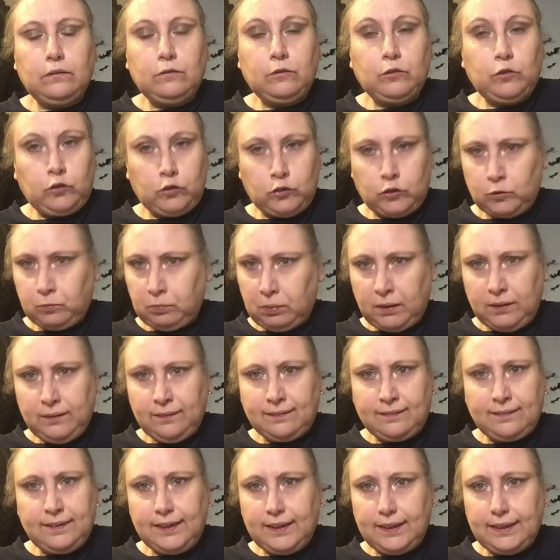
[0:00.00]
just by
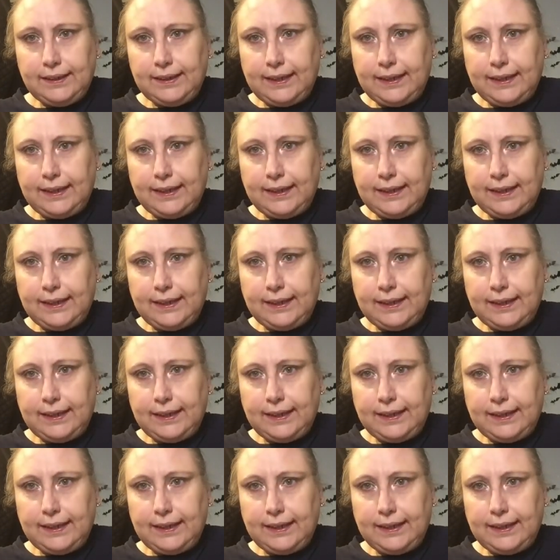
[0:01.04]
sitting